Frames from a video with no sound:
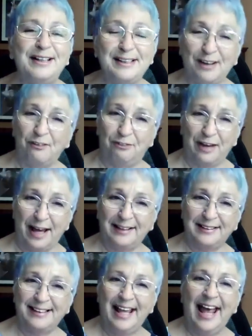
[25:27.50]

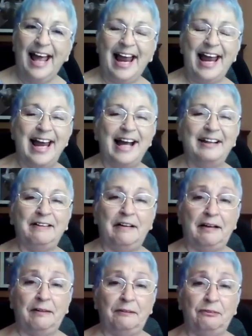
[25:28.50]
effects and
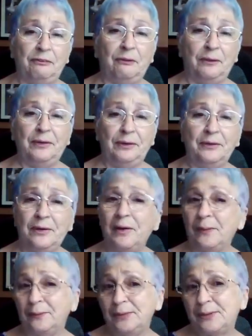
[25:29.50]
for your
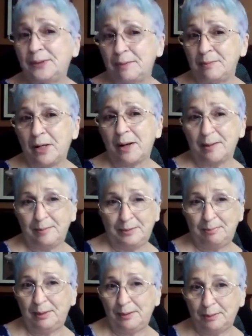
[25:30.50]
nose sometimes,
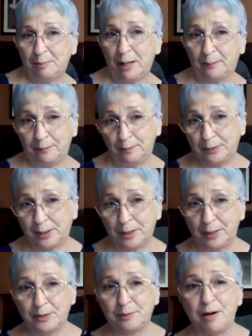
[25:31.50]
because bathrooms can
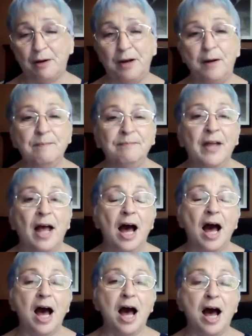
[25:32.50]
get smelly.
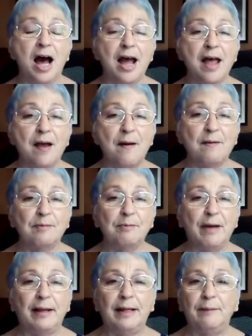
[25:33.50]

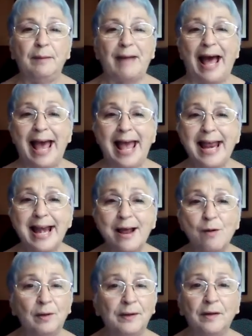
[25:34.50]
But I hate
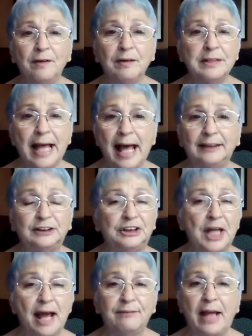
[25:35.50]
it when they're attached. You
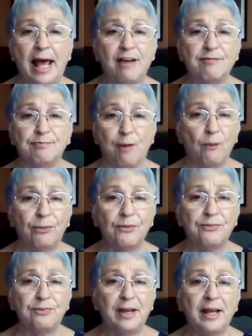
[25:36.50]
have to have both the
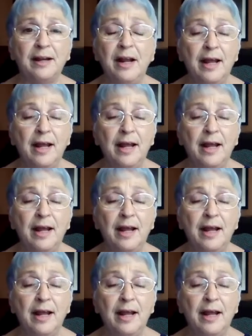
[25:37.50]
fan